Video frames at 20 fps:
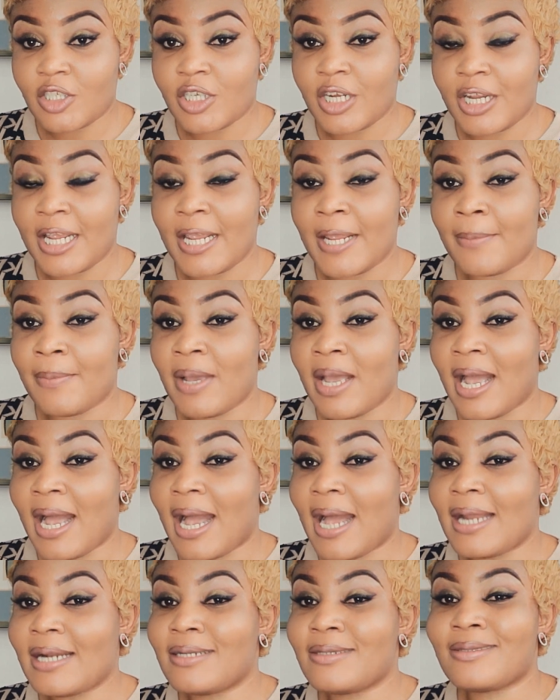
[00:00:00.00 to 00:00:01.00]
shape.
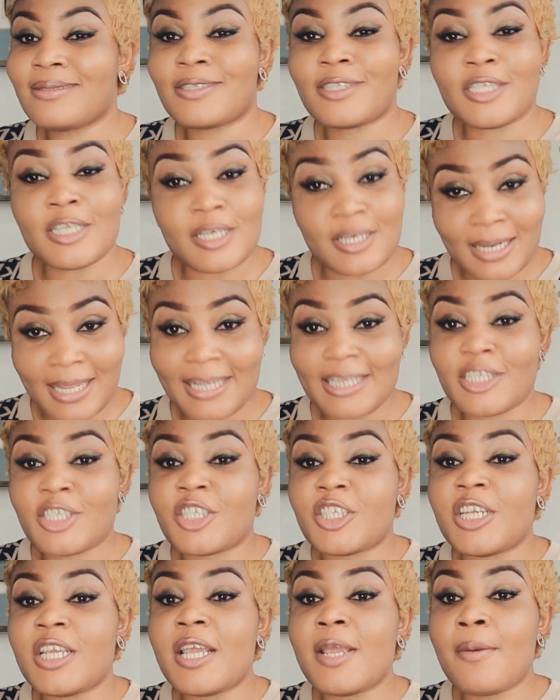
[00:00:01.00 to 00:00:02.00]
She
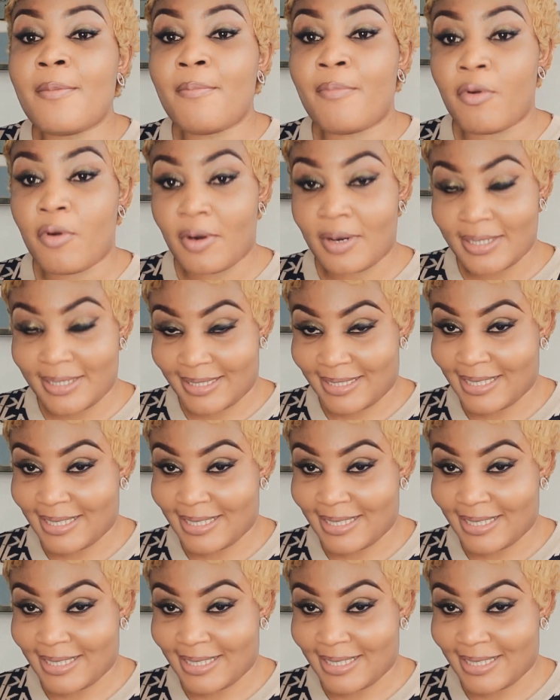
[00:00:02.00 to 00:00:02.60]
bought